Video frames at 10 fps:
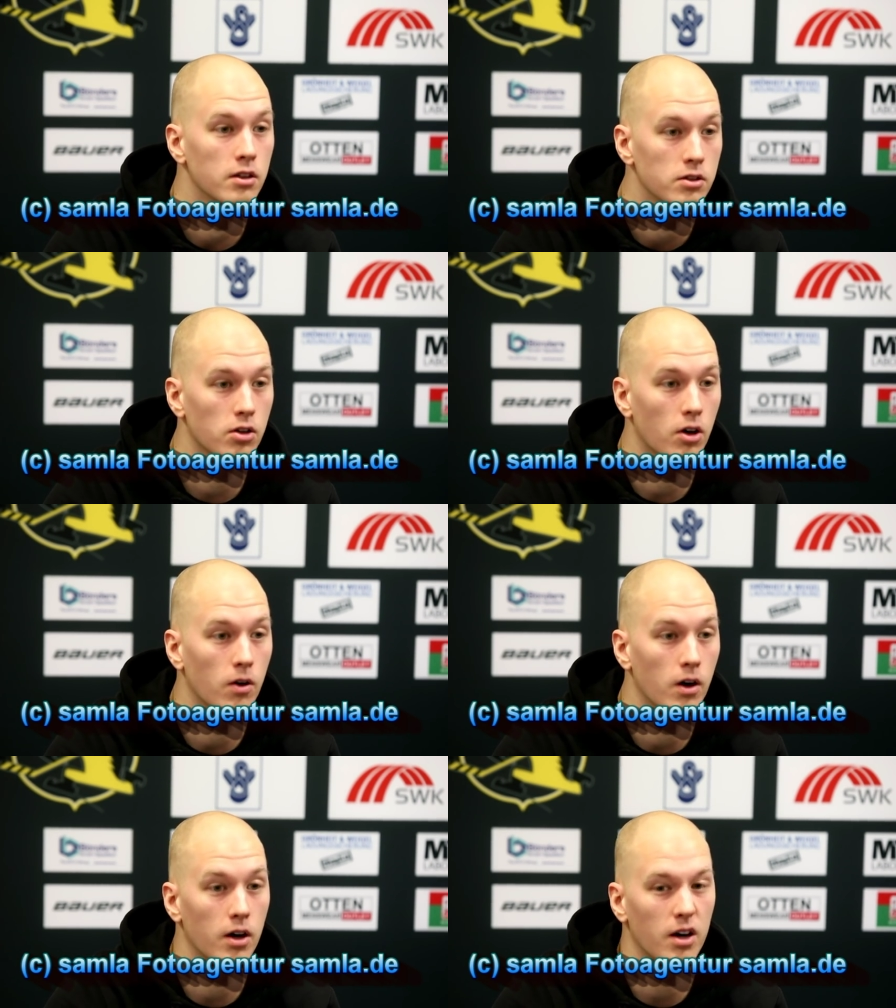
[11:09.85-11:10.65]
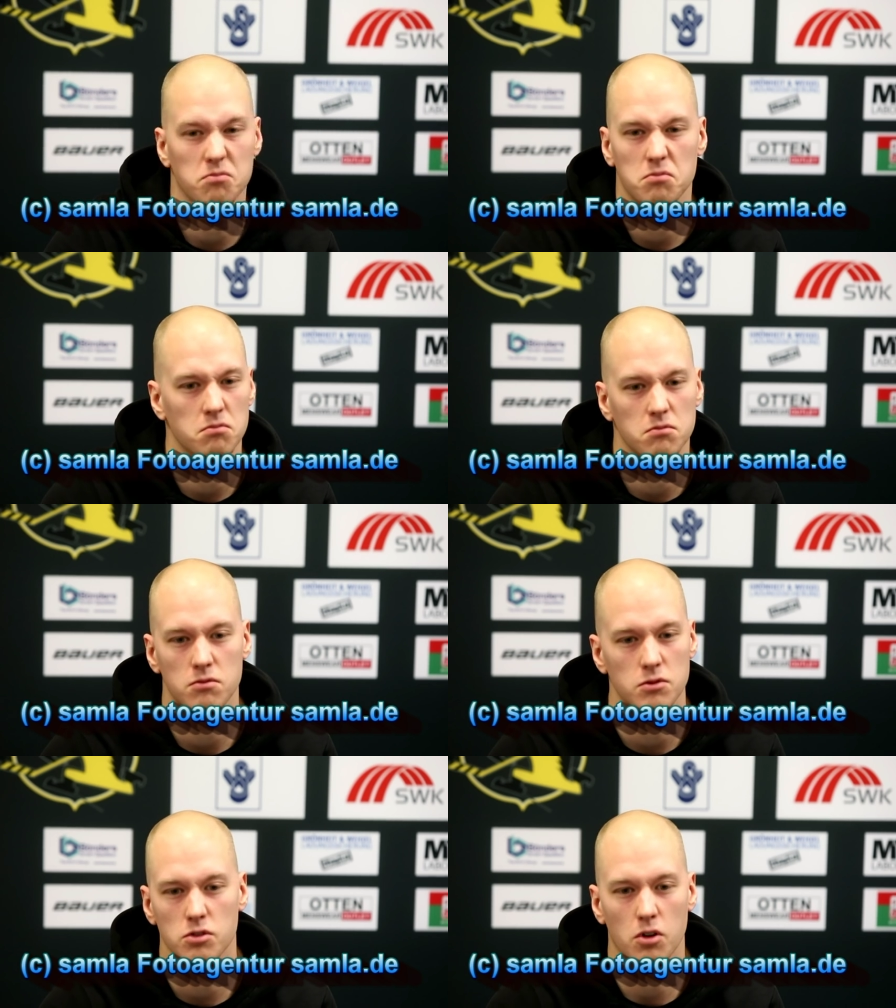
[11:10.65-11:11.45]
So, uh,
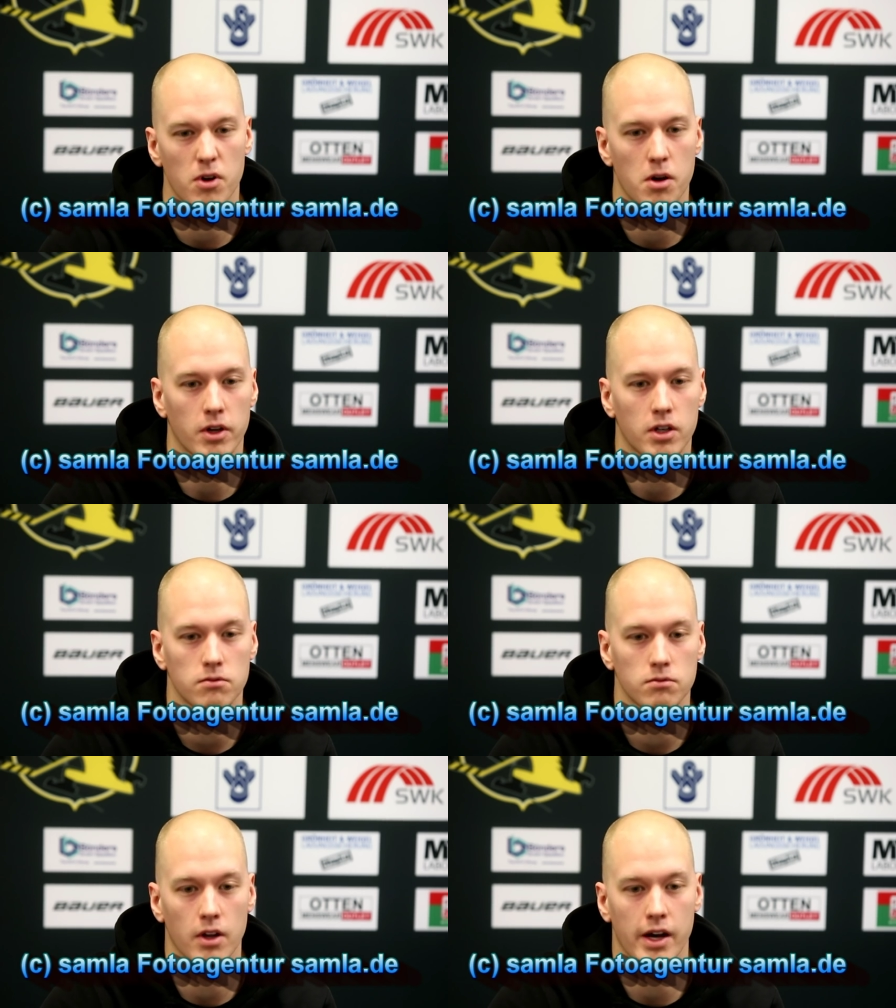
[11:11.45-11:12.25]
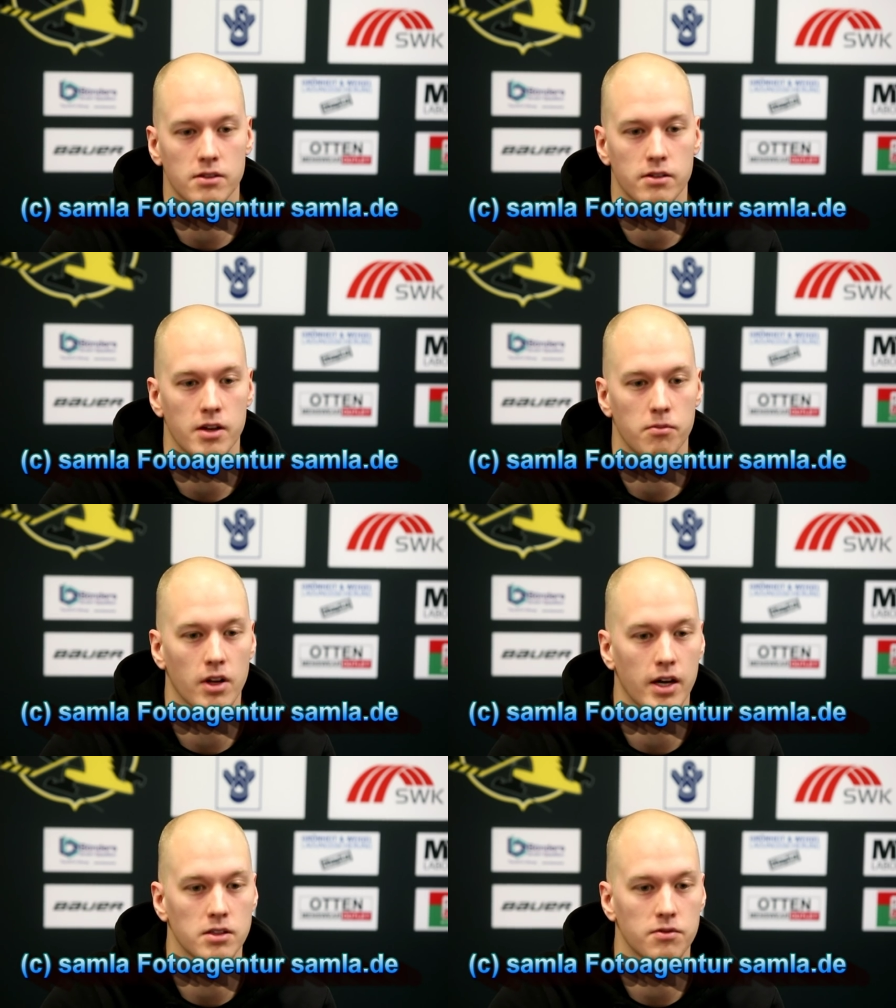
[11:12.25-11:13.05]
so maybe last 10,
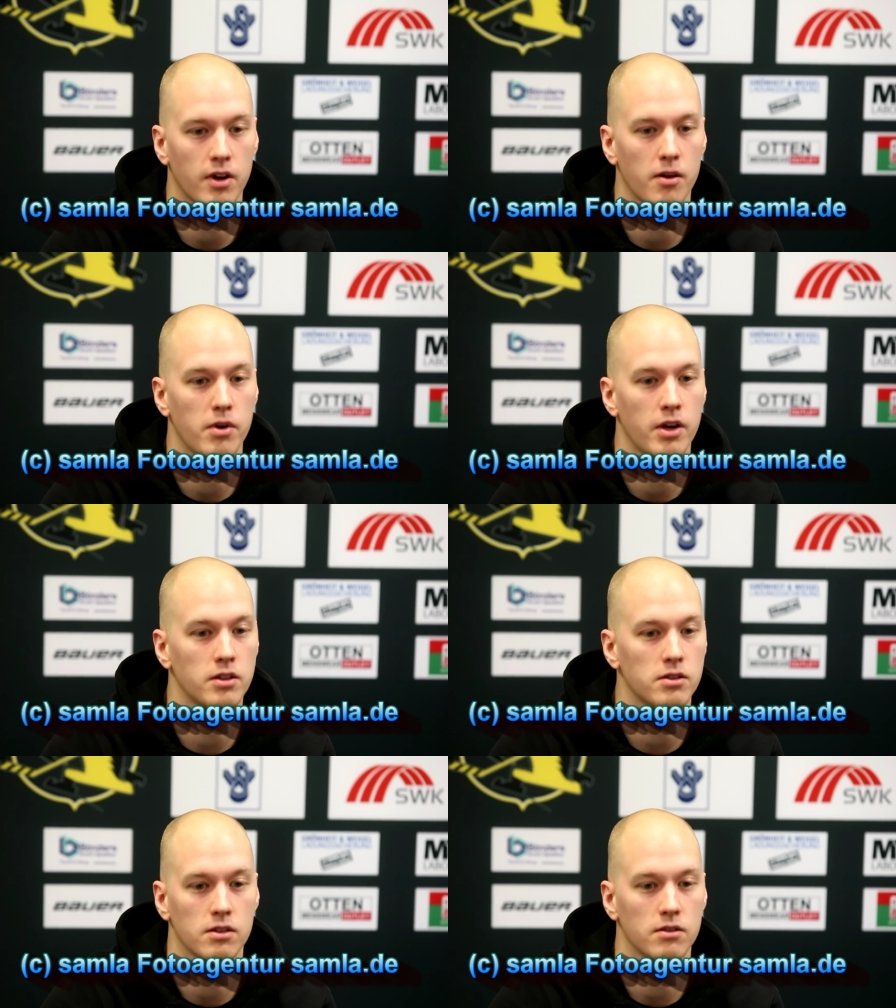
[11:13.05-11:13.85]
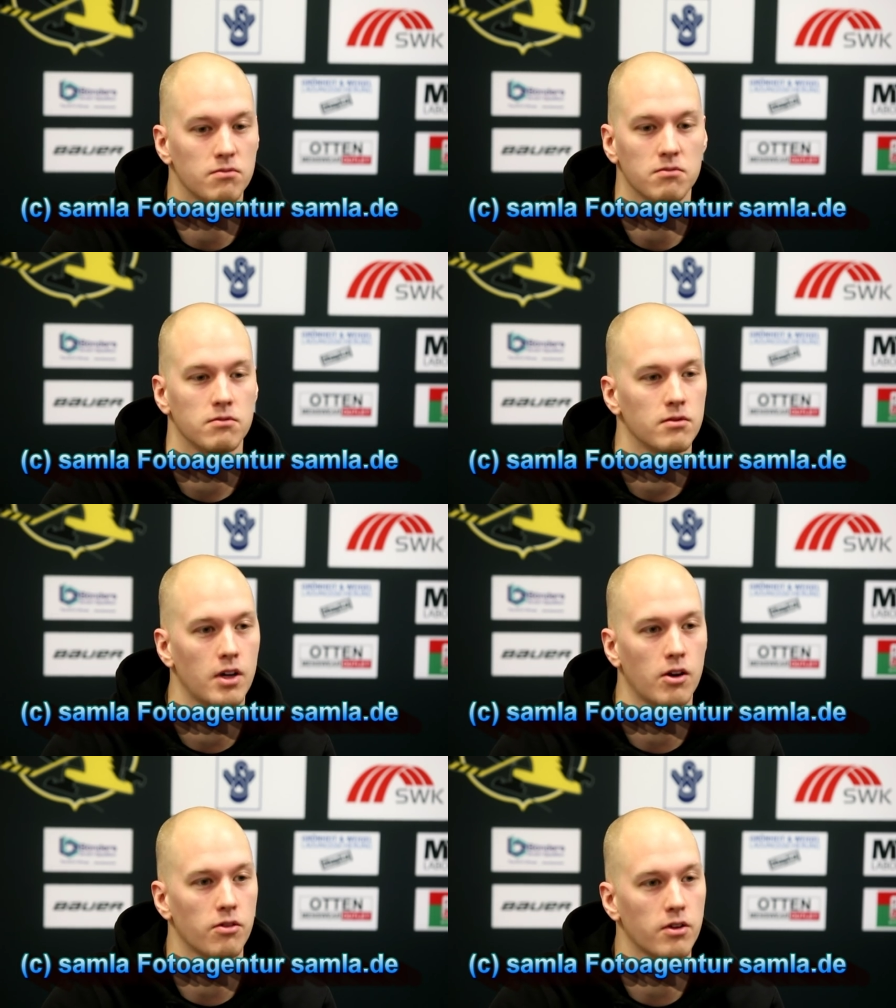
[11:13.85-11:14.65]
last five minutes, and mm
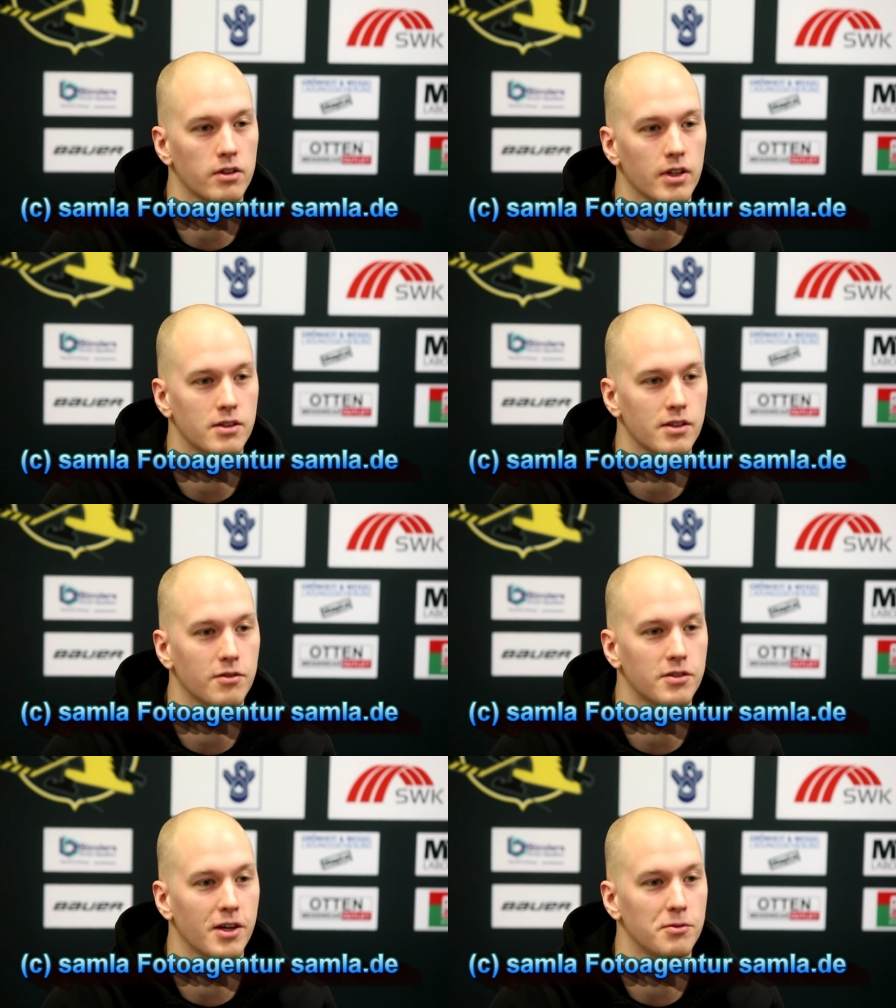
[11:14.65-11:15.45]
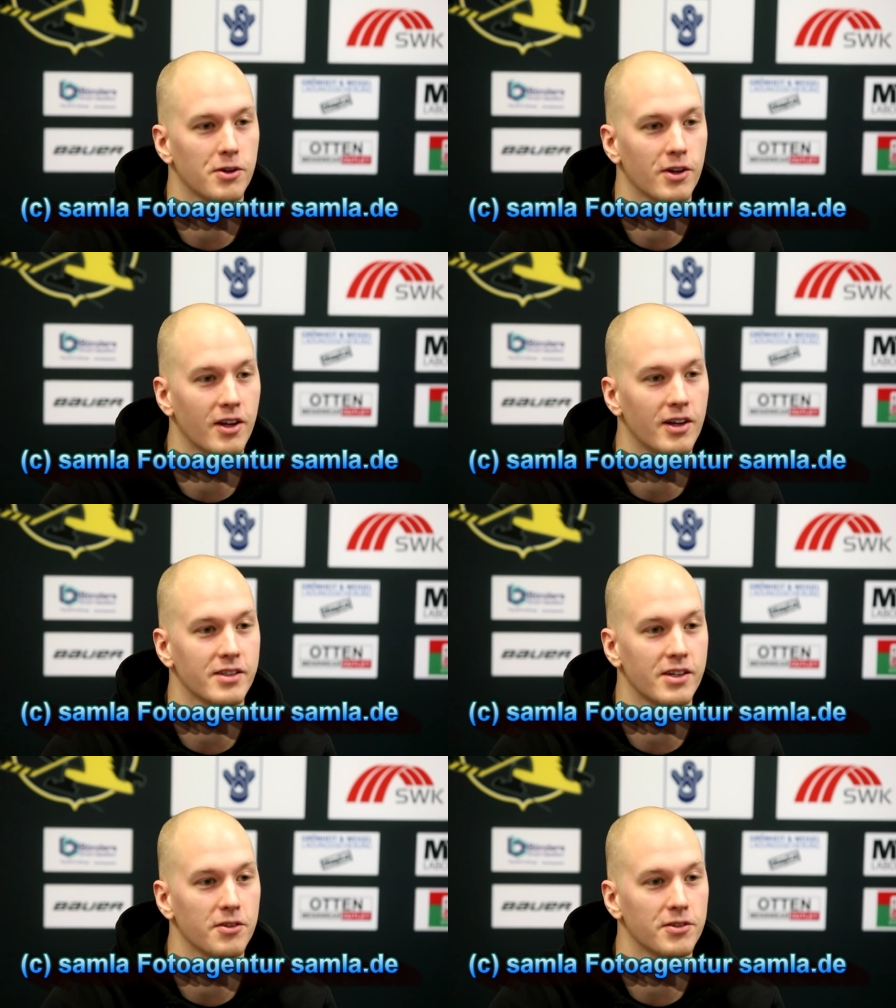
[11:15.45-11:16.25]
-hmm. I don't think that's enough time to analyze
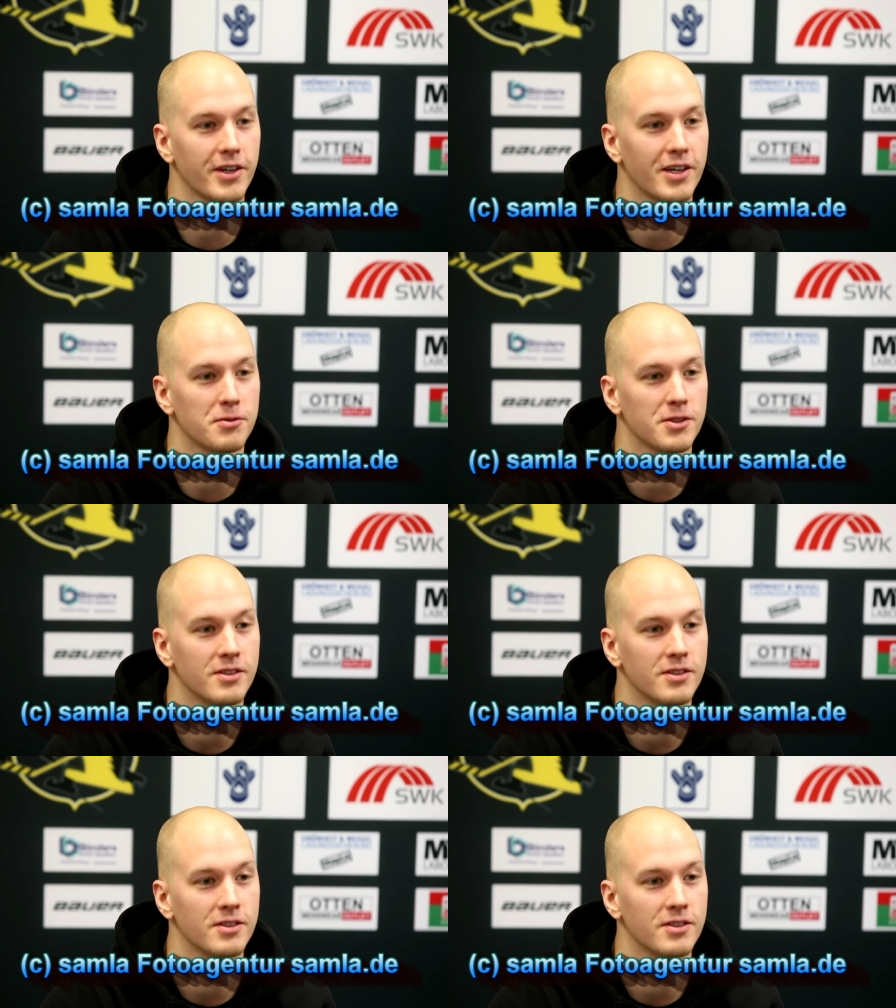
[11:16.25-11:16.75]
any of the games.